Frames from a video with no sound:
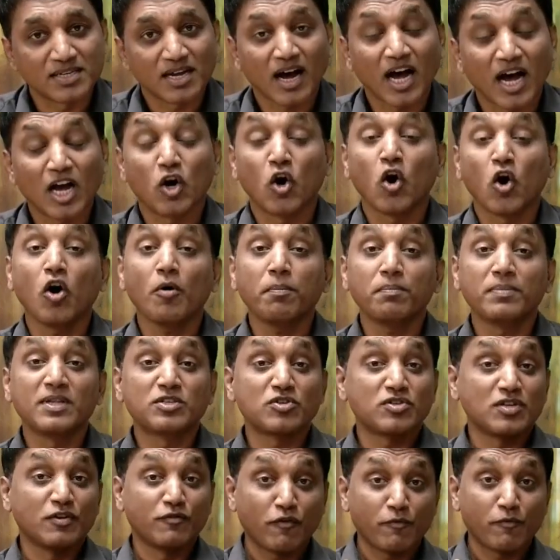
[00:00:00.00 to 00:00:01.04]
I hope this was
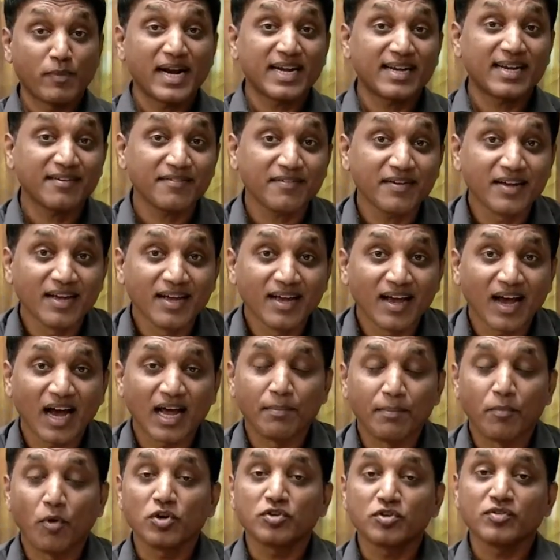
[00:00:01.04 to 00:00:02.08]
informative, and
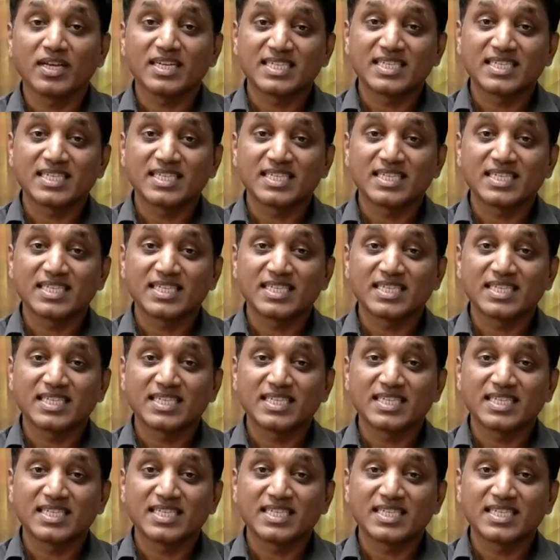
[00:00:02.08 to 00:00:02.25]
most of these